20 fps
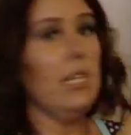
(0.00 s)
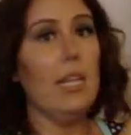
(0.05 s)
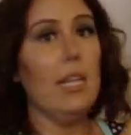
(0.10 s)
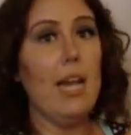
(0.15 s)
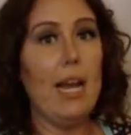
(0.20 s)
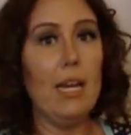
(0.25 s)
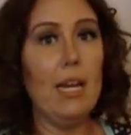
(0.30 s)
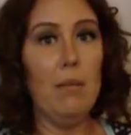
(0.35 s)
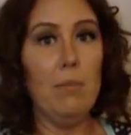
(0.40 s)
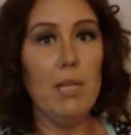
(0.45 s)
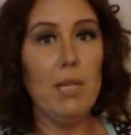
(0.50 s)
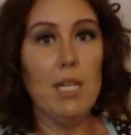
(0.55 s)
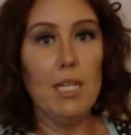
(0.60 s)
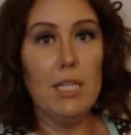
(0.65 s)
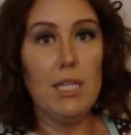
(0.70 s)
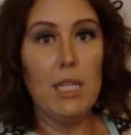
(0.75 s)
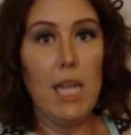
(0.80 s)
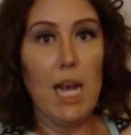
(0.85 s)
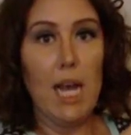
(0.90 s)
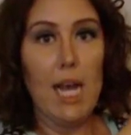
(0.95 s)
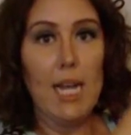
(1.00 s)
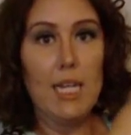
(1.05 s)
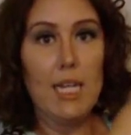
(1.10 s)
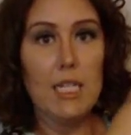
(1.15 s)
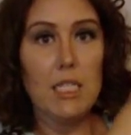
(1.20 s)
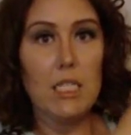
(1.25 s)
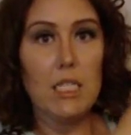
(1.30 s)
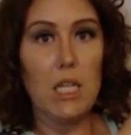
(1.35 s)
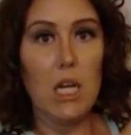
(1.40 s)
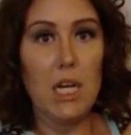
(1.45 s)
so that I can put
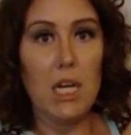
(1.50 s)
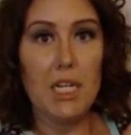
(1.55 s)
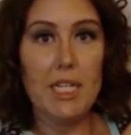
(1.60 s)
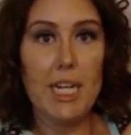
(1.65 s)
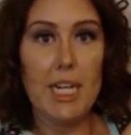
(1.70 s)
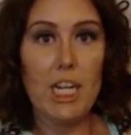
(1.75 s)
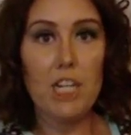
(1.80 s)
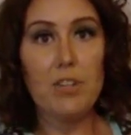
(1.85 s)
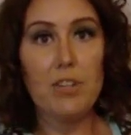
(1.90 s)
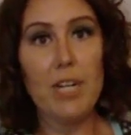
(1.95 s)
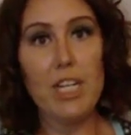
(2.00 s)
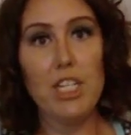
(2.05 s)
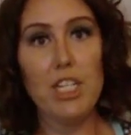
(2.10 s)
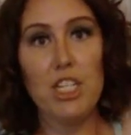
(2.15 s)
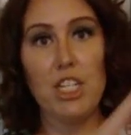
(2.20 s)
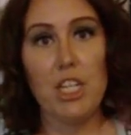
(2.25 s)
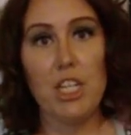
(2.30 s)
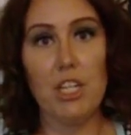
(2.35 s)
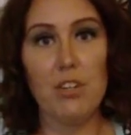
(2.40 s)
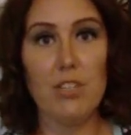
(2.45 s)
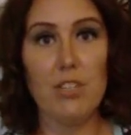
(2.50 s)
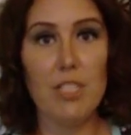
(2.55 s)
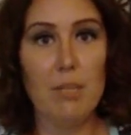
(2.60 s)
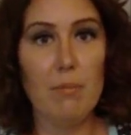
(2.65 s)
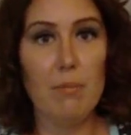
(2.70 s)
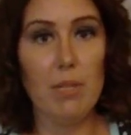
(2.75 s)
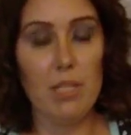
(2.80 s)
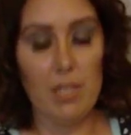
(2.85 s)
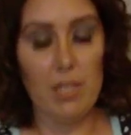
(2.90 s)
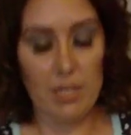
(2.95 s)
lights or decoration or
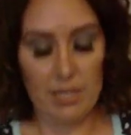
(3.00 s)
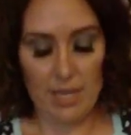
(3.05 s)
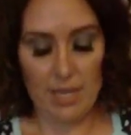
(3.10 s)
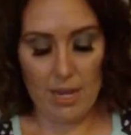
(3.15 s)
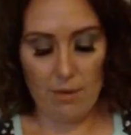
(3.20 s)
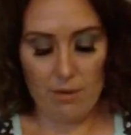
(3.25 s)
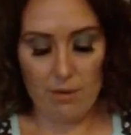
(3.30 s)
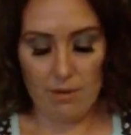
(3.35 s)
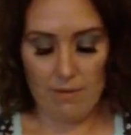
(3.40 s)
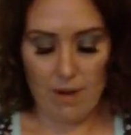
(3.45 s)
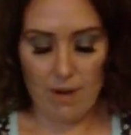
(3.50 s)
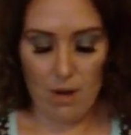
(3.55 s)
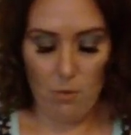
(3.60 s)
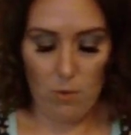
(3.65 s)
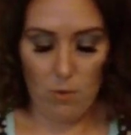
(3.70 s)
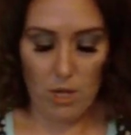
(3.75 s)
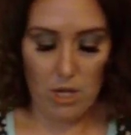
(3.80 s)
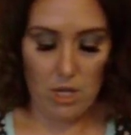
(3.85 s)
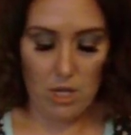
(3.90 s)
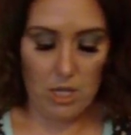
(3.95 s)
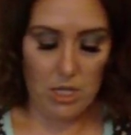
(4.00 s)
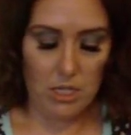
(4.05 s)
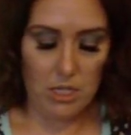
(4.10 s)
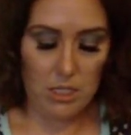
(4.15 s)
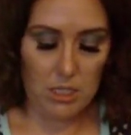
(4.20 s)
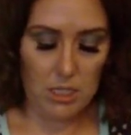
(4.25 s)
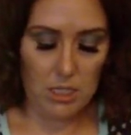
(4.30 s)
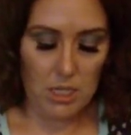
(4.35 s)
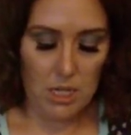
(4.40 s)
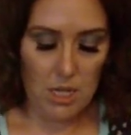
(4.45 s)
something like that, whatever I want.
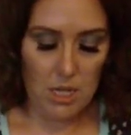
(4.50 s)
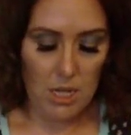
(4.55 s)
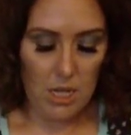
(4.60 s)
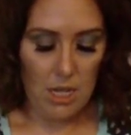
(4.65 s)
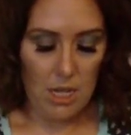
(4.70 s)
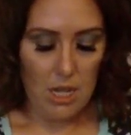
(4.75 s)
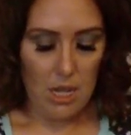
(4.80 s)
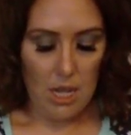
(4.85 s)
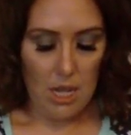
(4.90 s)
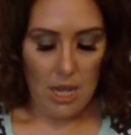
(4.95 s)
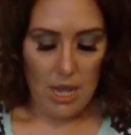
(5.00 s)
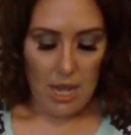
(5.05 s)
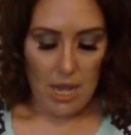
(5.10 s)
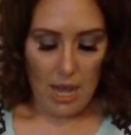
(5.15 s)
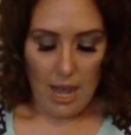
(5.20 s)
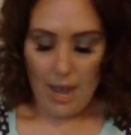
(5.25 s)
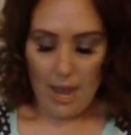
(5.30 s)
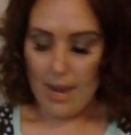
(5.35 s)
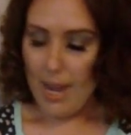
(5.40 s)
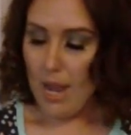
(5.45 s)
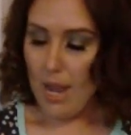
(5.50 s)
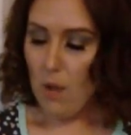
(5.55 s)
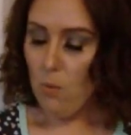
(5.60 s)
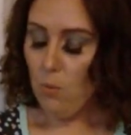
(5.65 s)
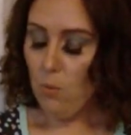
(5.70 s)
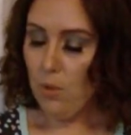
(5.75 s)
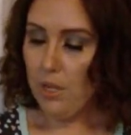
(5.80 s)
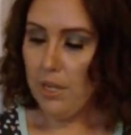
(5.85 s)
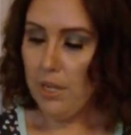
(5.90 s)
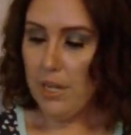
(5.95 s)
I got
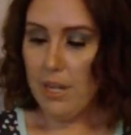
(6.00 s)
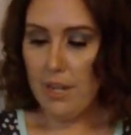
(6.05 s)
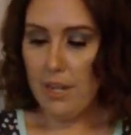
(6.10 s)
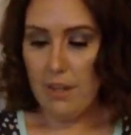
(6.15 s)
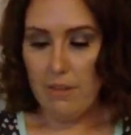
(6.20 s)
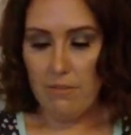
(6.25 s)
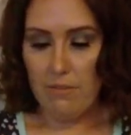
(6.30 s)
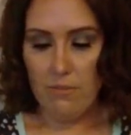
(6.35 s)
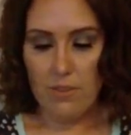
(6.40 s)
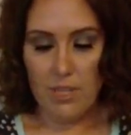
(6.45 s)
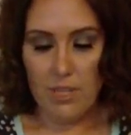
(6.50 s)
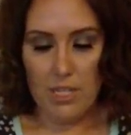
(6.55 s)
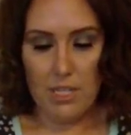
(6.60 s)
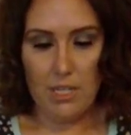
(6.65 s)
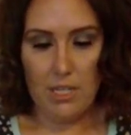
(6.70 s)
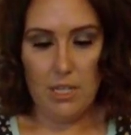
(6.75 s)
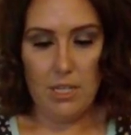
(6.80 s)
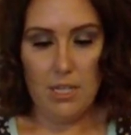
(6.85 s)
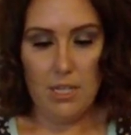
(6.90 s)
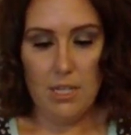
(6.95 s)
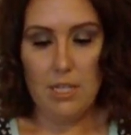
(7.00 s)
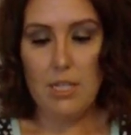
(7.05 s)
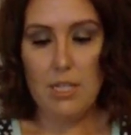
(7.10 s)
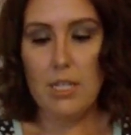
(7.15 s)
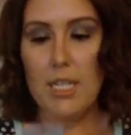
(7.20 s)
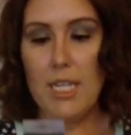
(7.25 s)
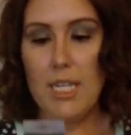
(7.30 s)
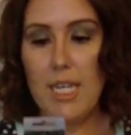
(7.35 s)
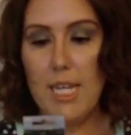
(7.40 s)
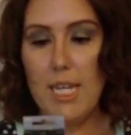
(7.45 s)
one of the
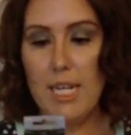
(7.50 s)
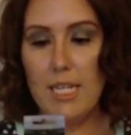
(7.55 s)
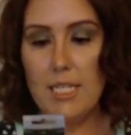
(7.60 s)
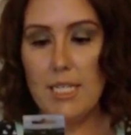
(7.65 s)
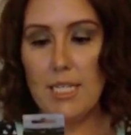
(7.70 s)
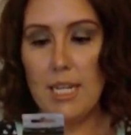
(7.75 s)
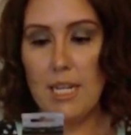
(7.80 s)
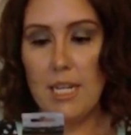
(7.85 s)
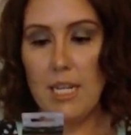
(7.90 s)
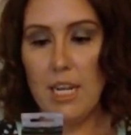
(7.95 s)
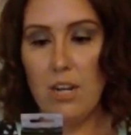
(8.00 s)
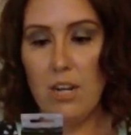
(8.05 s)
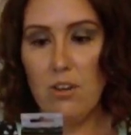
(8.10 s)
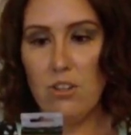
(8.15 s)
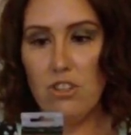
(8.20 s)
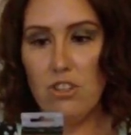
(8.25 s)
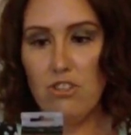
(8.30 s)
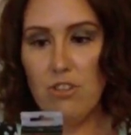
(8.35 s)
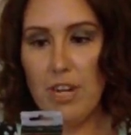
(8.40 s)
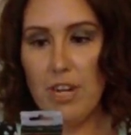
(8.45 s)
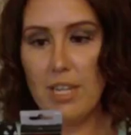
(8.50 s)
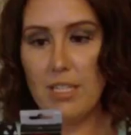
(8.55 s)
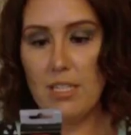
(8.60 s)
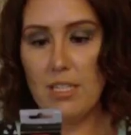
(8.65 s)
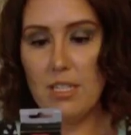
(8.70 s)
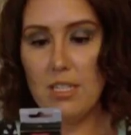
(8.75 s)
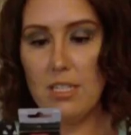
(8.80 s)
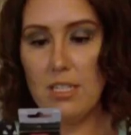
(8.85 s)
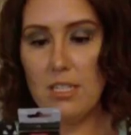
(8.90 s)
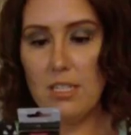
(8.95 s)
Kiss nail
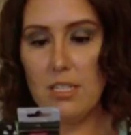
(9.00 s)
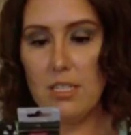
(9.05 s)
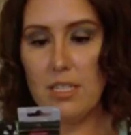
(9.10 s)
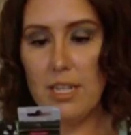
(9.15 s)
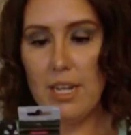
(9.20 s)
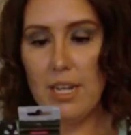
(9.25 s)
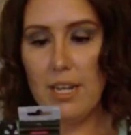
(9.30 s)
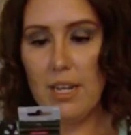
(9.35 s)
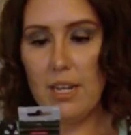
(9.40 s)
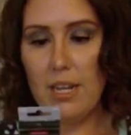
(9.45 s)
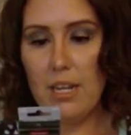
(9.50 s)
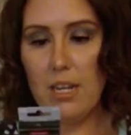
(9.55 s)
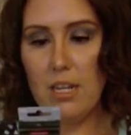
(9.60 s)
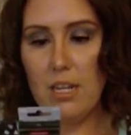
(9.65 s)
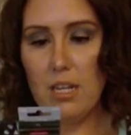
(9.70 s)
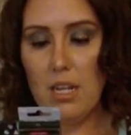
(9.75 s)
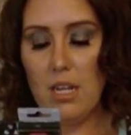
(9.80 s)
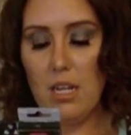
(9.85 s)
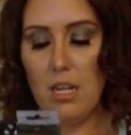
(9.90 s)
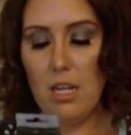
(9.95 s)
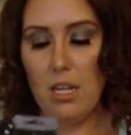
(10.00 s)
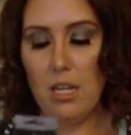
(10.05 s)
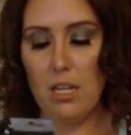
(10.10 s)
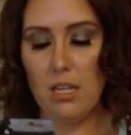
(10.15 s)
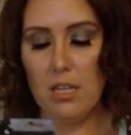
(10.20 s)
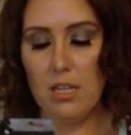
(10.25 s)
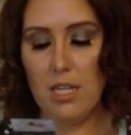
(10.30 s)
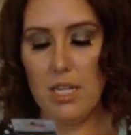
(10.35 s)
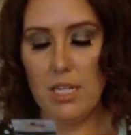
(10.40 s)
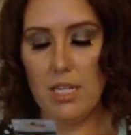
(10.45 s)
dresses, and
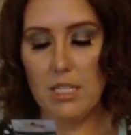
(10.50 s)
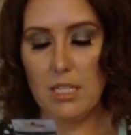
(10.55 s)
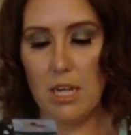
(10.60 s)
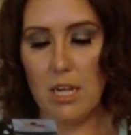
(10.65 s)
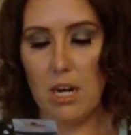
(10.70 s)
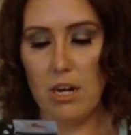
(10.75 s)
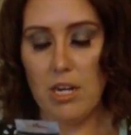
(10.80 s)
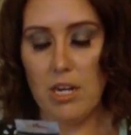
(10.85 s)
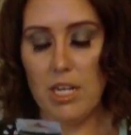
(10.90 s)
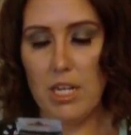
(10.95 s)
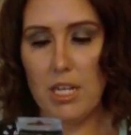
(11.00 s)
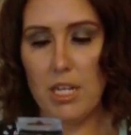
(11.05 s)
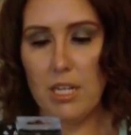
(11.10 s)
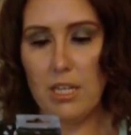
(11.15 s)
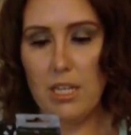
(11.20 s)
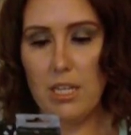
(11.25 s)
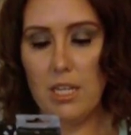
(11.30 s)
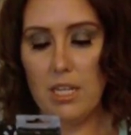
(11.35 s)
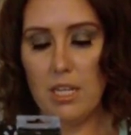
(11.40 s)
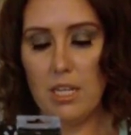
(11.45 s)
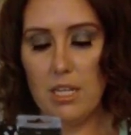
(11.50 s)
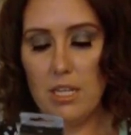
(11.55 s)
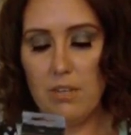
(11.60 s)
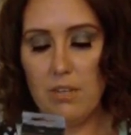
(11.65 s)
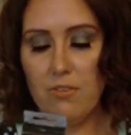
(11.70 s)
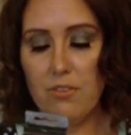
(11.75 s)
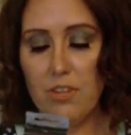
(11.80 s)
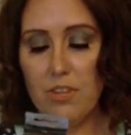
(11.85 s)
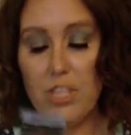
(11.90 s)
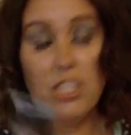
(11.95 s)
these are in the
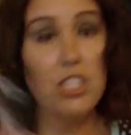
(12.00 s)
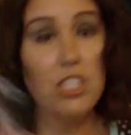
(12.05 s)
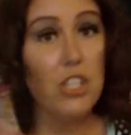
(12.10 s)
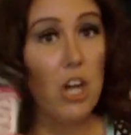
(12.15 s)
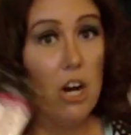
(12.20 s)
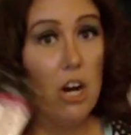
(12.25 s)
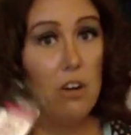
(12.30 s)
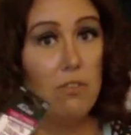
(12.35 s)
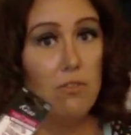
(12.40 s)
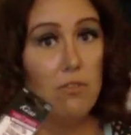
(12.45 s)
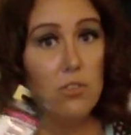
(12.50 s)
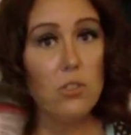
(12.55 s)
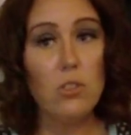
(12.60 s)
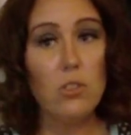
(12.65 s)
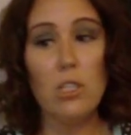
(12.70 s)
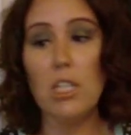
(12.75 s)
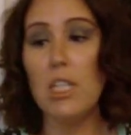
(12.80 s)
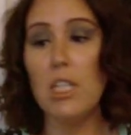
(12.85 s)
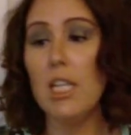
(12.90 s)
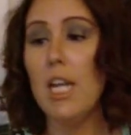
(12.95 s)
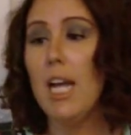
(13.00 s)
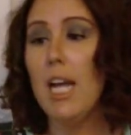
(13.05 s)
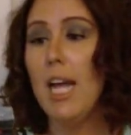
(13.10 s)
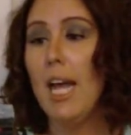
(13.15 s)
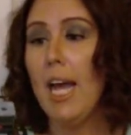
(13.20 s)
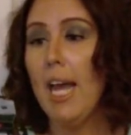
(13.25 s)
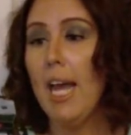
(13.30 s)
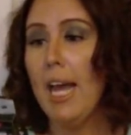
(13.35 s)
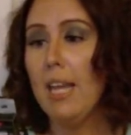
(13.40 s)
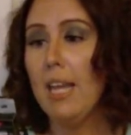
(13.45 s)
French Art Full.
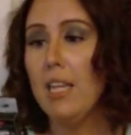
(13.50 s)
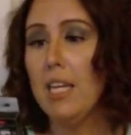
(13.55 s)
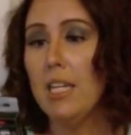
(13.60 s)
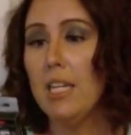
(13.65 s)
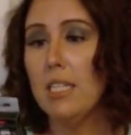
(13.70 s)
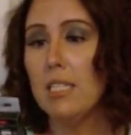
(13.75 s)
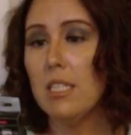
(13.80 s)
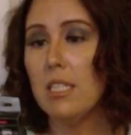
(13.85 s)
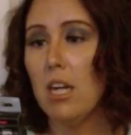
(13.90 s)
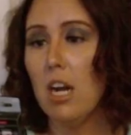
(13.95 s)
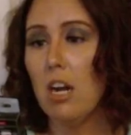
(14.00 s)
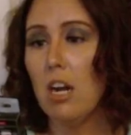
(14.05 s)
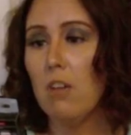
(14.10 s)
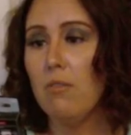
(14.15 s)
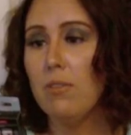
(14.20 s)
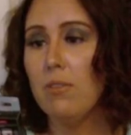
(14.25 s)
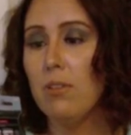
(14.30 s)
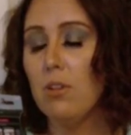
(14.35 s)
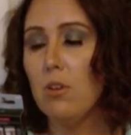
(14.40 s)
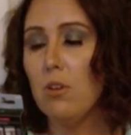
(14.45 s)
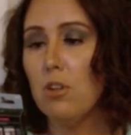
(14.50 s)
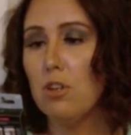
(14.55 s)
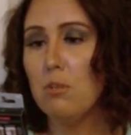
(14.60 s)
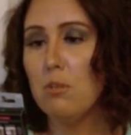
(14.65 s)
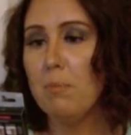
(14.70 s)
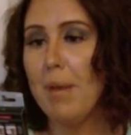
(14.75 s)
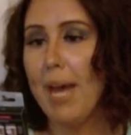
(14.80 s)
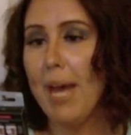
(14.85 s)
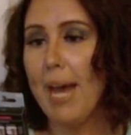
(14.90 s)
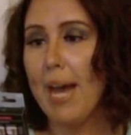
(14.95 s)
And these are a
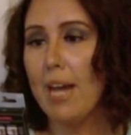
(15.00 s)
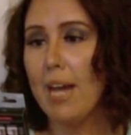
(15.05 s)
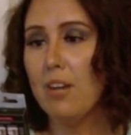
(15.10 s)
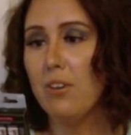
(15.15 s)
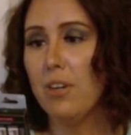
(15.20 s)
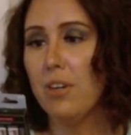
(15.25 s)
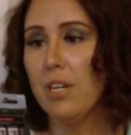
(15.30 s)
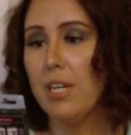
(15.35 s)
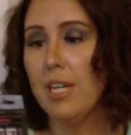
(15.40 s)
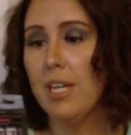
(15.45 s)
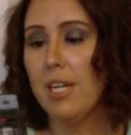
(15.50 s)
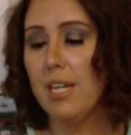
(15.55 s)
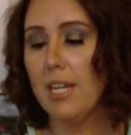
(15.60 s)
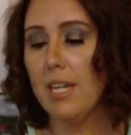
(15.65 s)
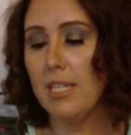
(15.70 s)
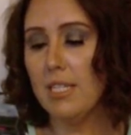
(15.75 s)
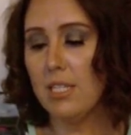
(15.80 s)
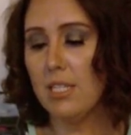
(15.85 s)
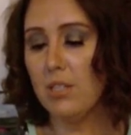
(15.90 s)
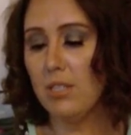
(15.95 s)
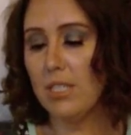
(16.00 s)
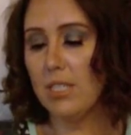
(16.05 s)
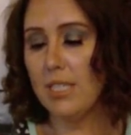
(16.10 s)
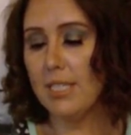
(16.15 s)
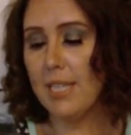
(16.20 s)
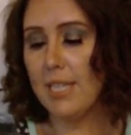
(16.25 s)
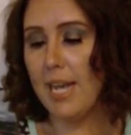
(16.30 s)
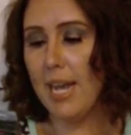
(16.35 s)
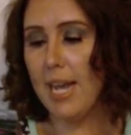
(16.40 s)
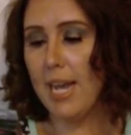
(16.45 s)
floral pattern. It doesn't
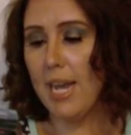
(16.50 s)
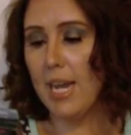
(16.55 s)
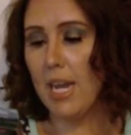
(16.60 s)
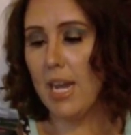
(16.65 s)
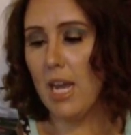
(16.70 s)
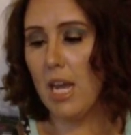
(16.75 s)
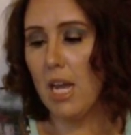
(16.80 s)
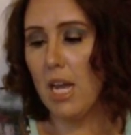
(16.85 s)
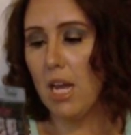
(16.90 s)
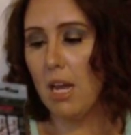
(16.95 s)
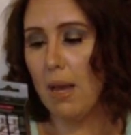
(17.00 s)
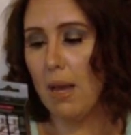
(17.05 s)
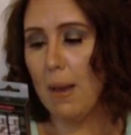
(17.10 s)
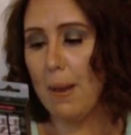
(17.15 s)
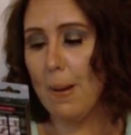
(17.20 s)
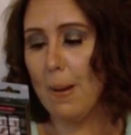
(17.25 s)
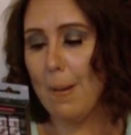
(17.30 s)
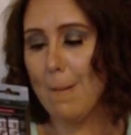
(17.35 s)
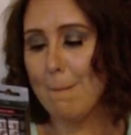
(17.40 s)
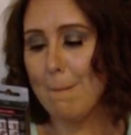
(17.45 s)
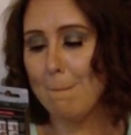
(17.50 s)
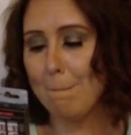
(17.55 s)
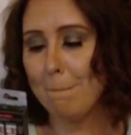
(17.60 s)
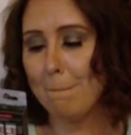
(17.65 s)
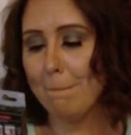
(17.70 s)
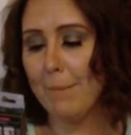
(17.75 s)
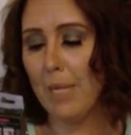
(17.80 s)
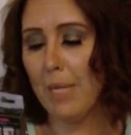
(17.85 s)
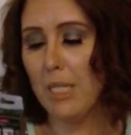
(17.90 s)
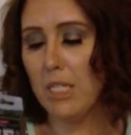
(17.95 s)
say,
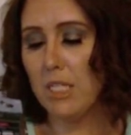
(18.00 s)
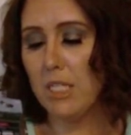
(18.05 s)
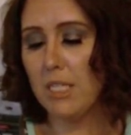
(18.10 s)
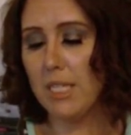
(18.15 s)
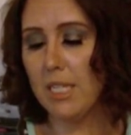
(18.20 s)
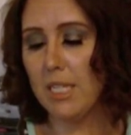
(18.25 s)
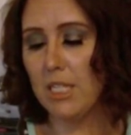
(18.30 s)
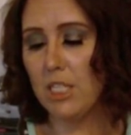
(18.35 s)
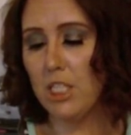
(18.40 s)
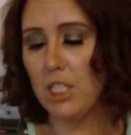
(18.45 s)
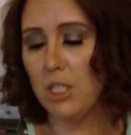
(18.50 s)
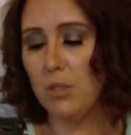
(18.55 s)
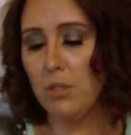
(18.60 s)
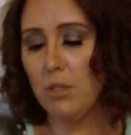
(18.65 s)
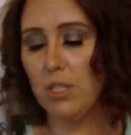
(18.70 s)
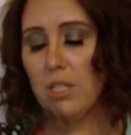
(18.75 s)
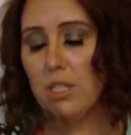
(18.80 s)
it just says two